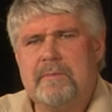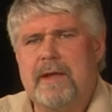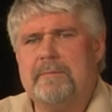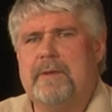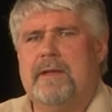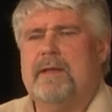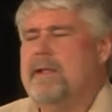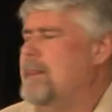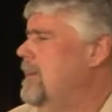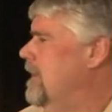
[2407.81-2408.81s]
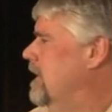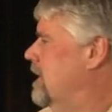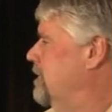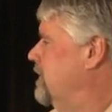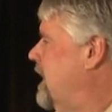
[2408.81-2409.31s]
it might be,
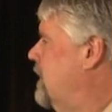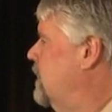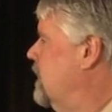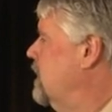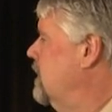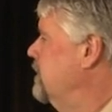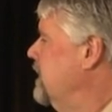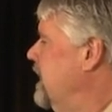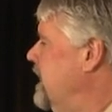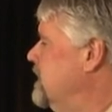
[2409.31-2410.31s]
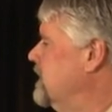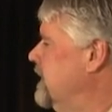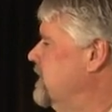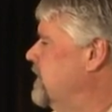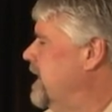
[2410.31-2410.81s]
um, that will
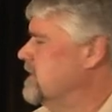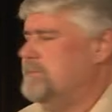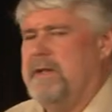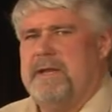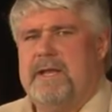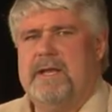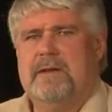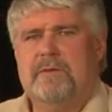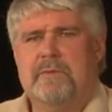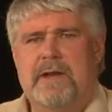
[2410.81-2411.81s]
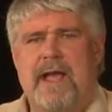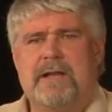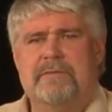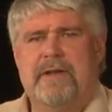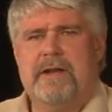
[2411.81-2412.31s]
easily transmit heat when
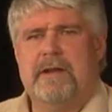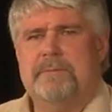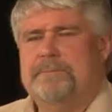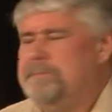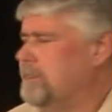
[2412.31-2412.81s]
activated